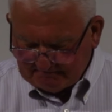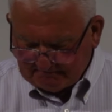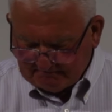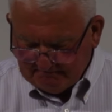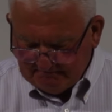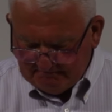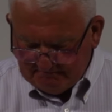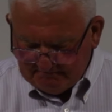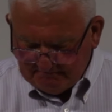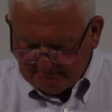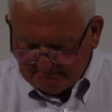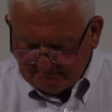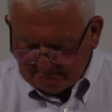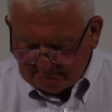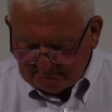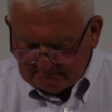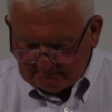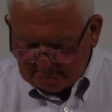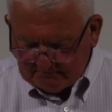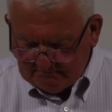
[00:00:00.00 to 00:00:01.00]

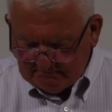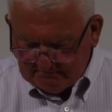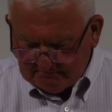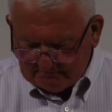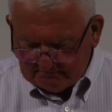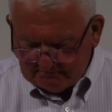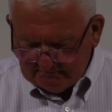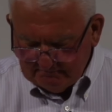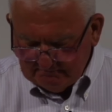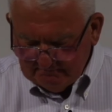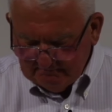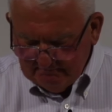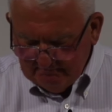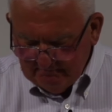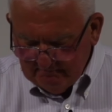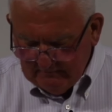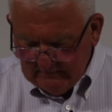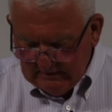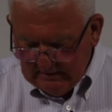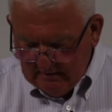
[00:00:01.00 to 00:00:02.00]

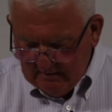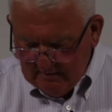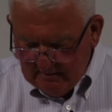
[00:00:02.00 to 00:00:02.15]
(silence)